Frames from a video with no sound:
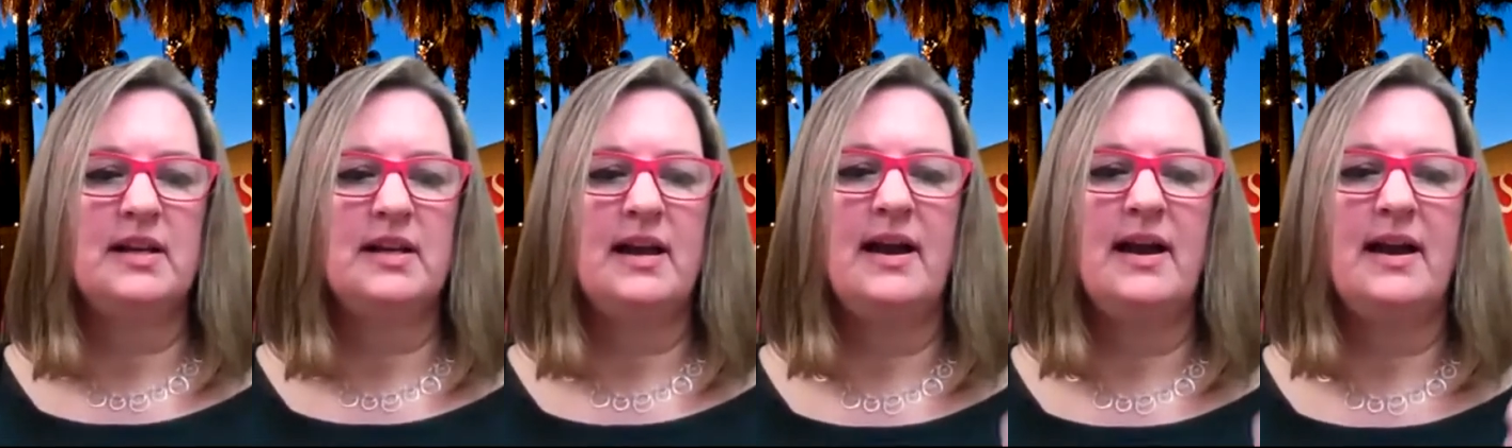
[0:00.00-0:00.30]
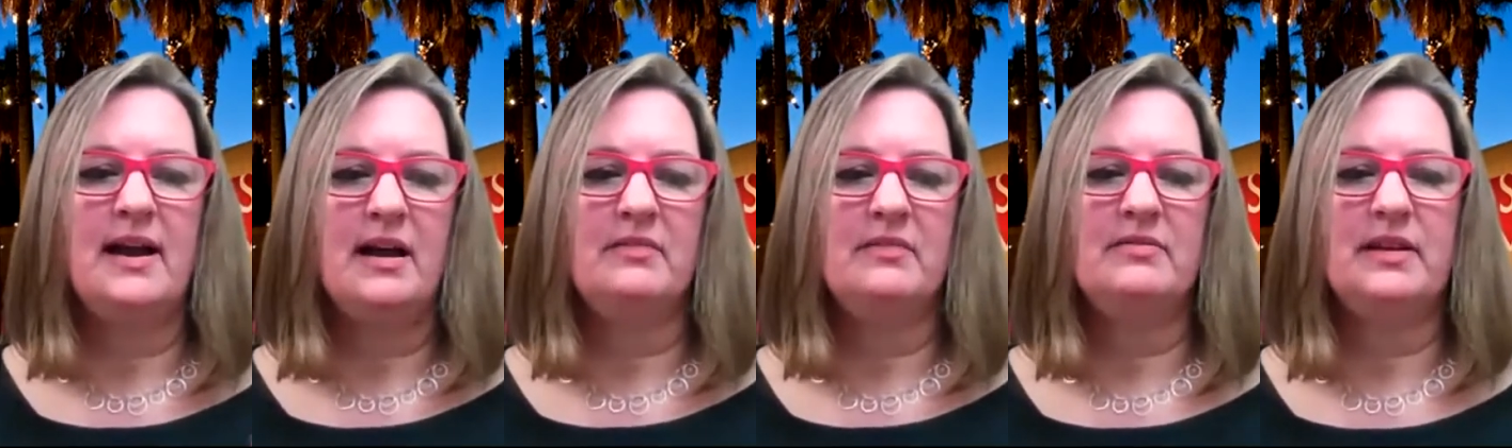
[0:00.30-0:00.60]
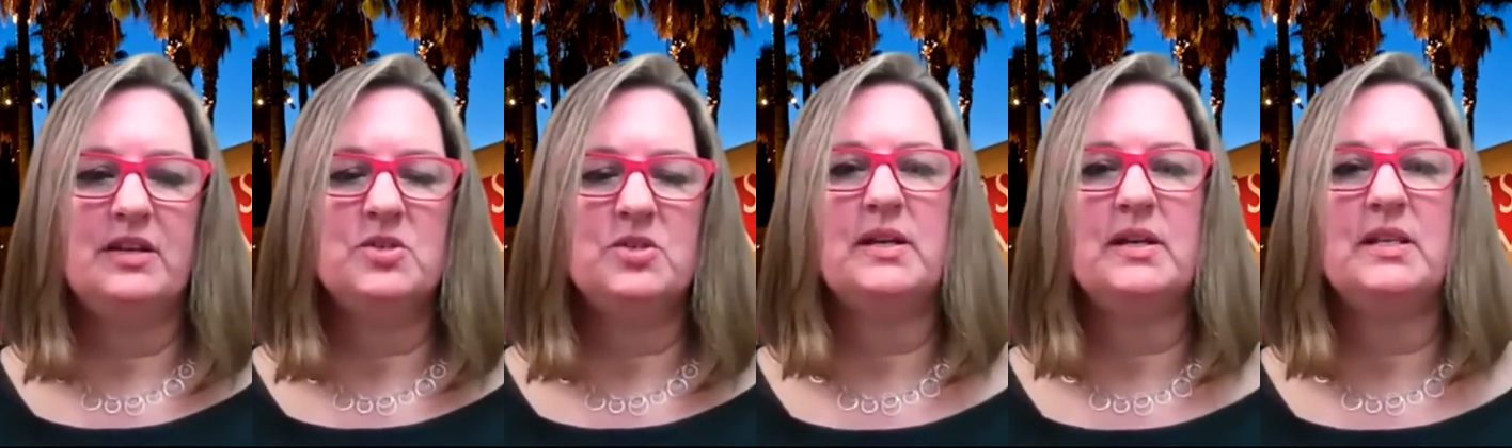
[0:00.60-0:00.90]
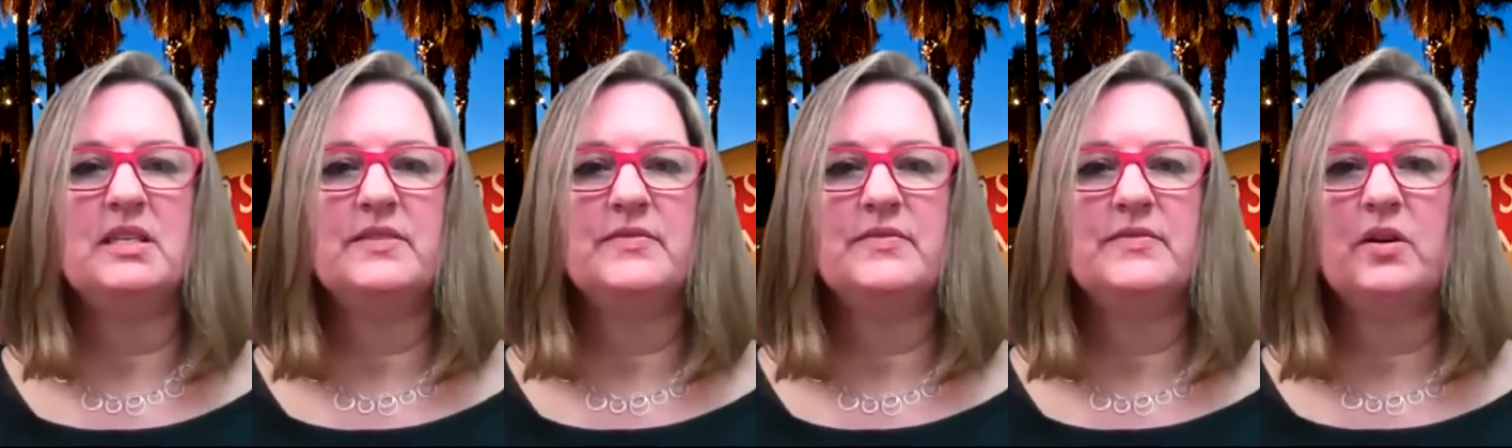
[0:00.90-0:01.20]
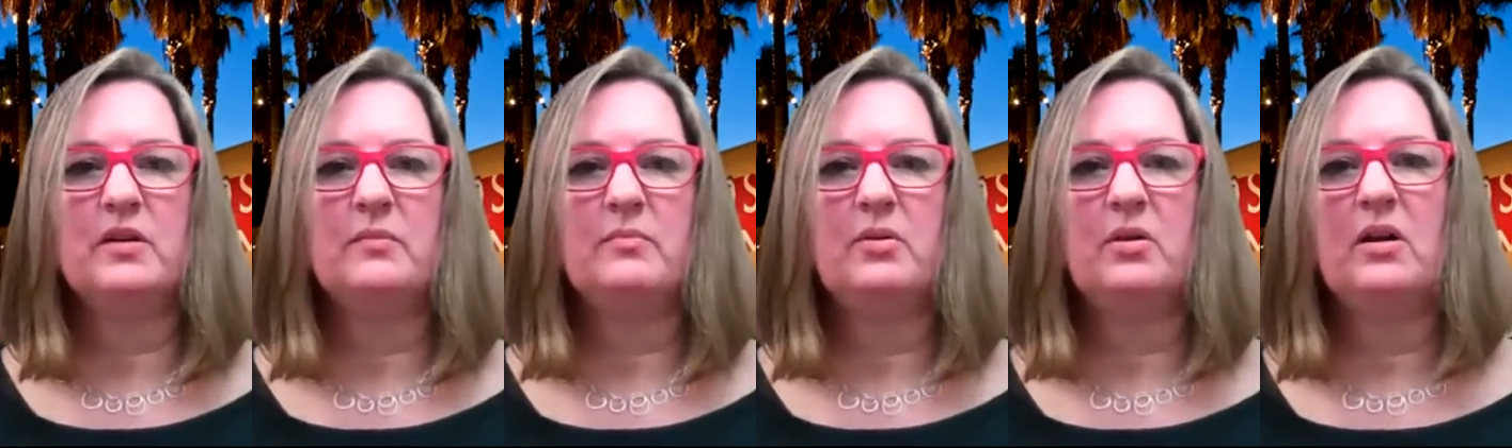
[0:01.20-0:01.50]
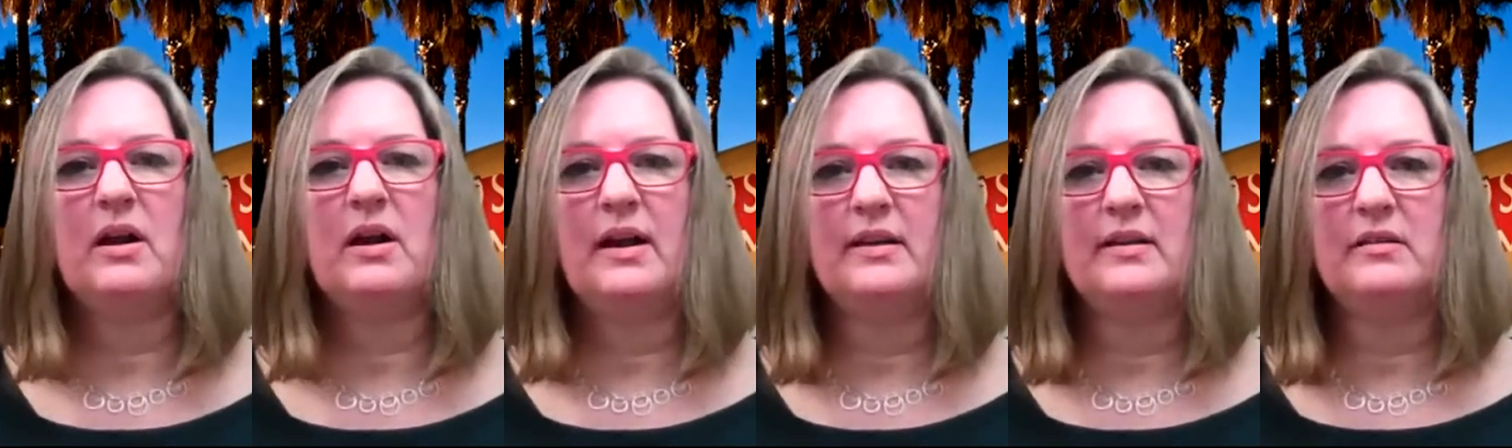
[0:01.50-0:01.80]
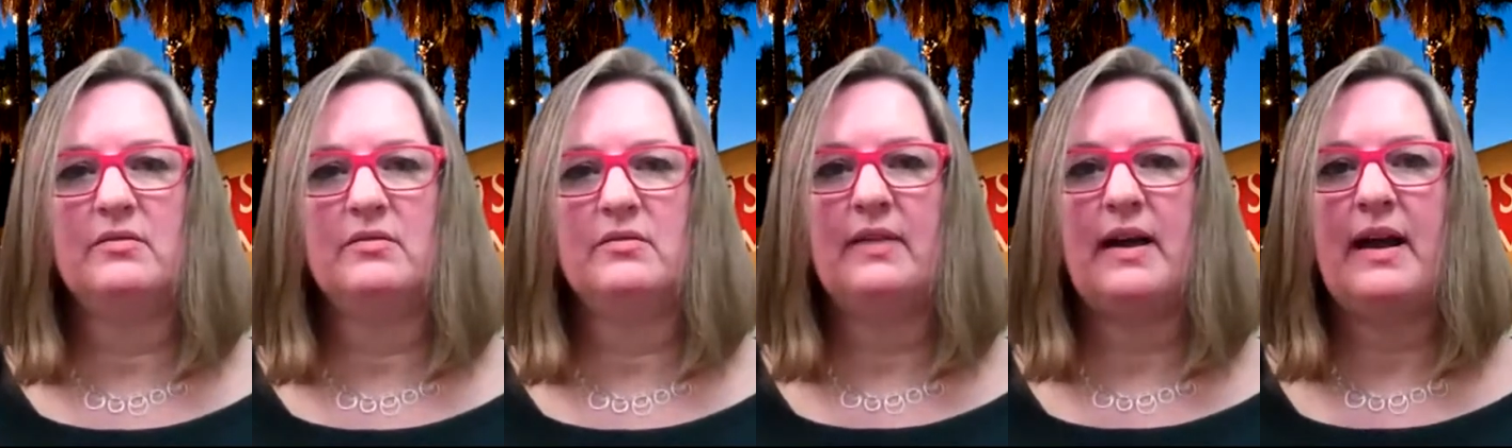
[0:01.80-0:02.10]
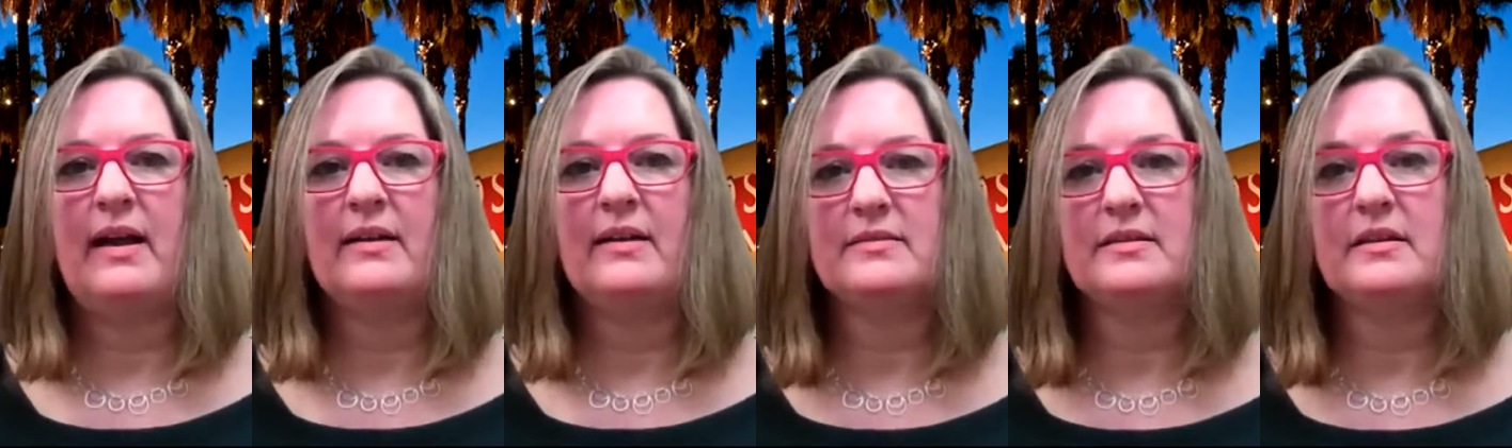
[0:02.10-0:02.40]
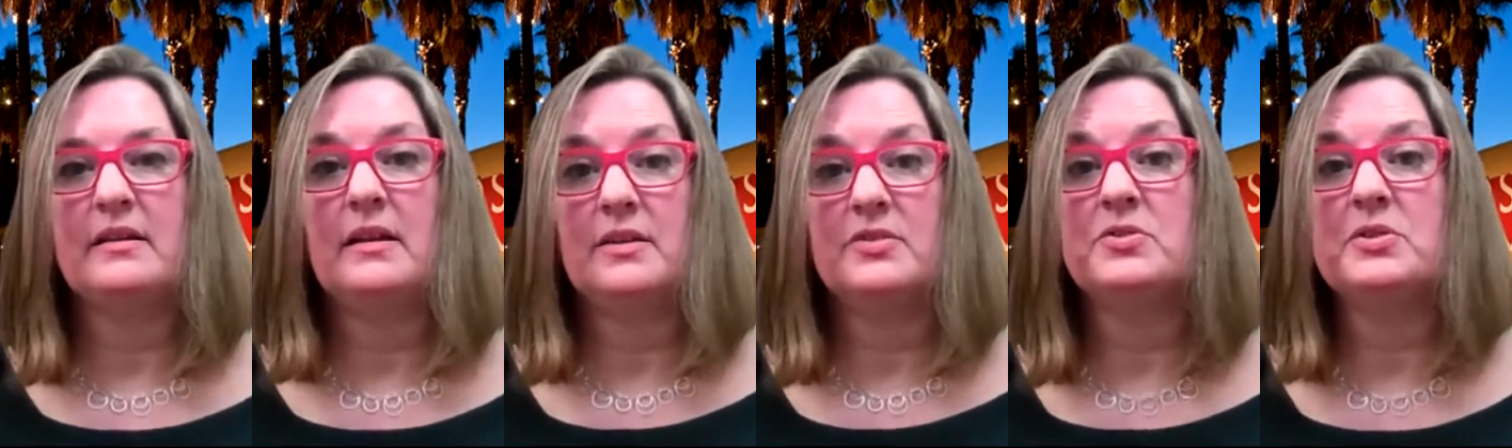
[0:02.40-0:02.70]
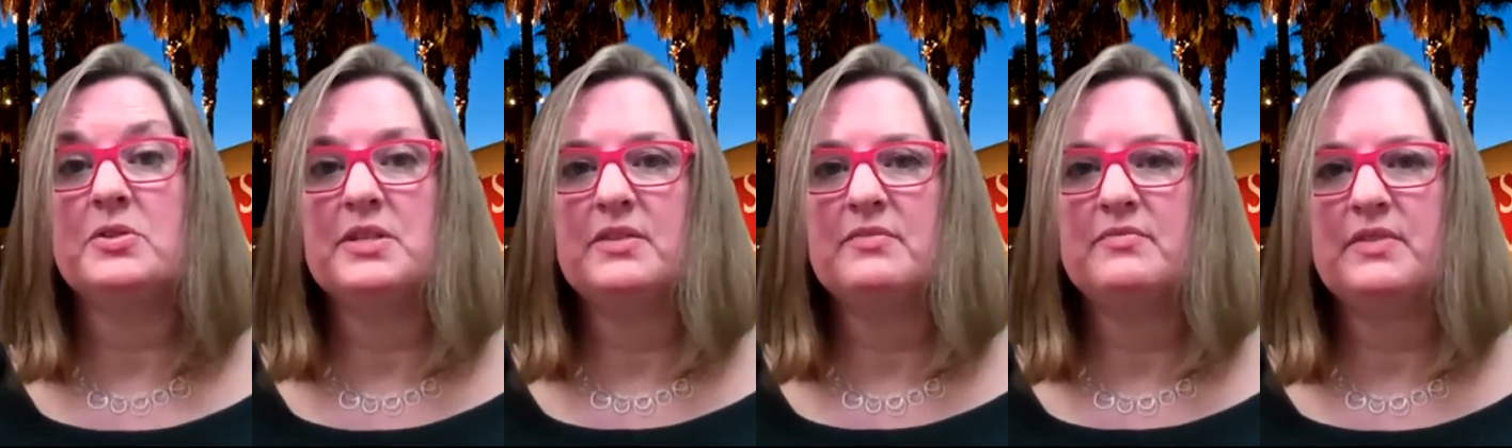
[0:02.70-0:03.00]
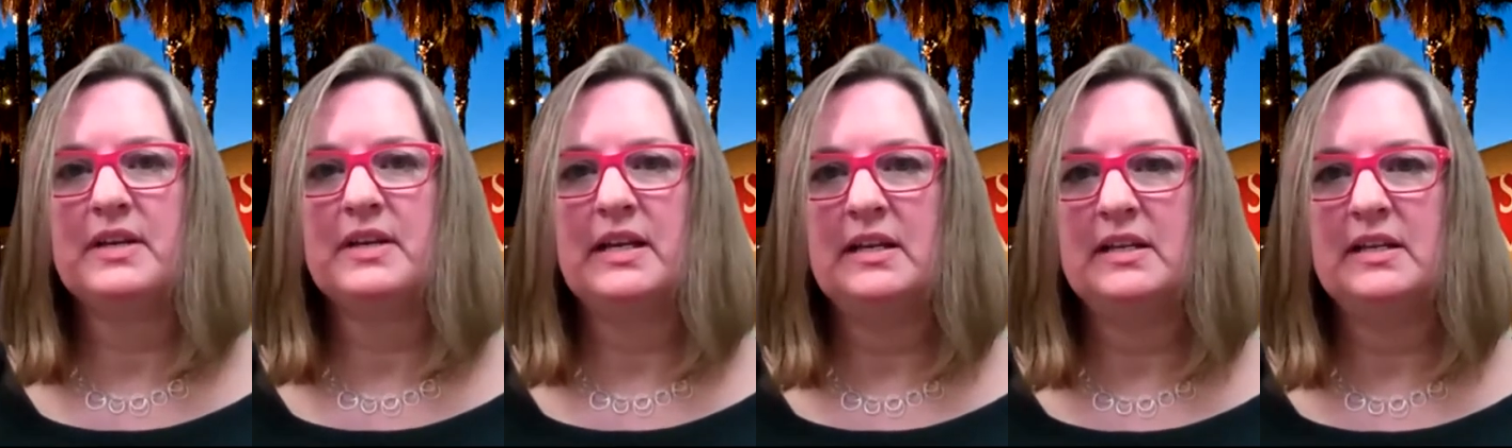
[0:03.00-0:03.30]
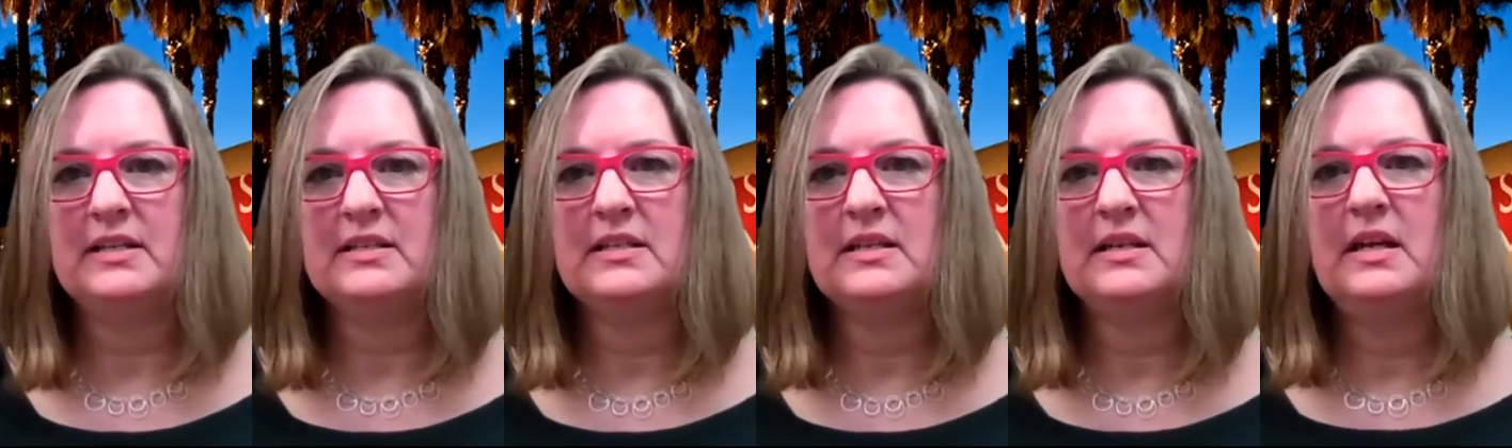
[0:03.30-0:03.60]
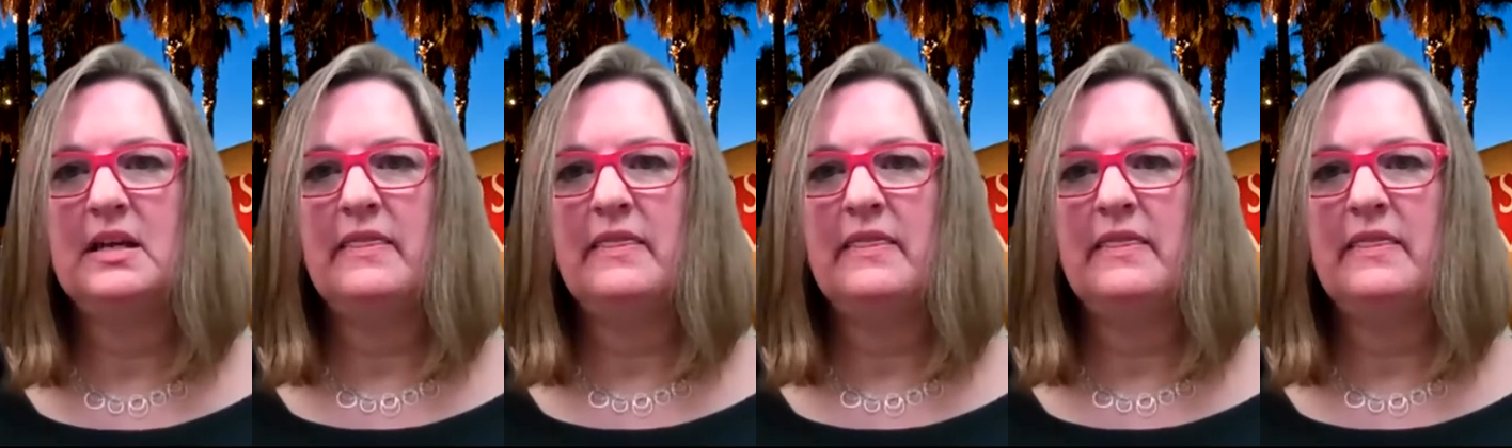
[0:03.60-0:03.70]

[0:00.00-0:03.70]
have a transferable kind of asset, a certificate